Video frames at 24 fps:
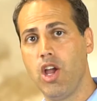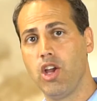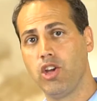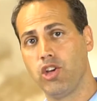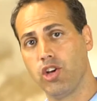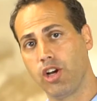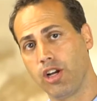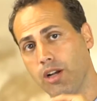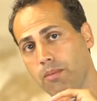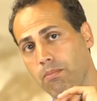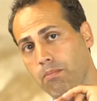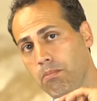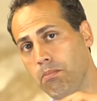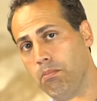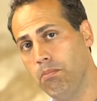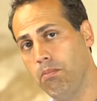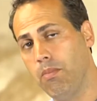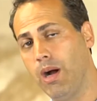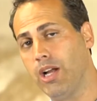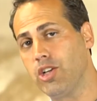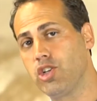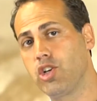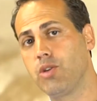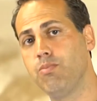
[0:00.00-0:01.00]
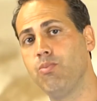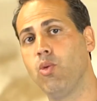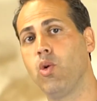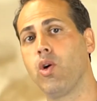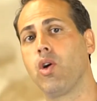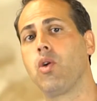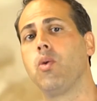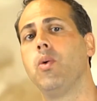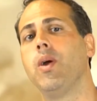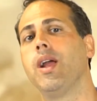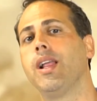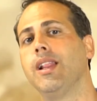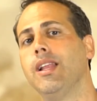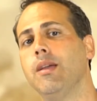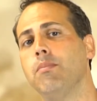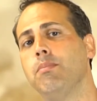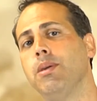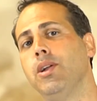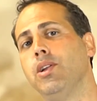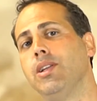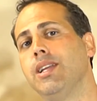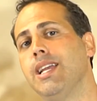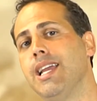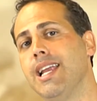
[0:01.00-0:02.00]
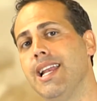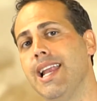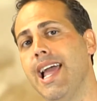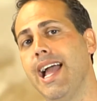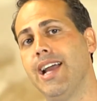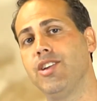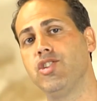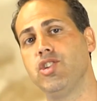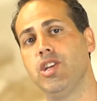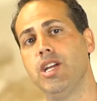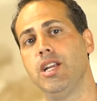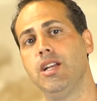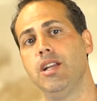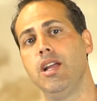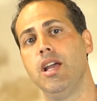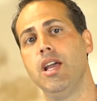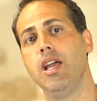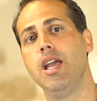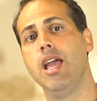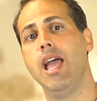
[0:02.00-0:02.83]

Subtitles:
you're gonna much more quickly build connection,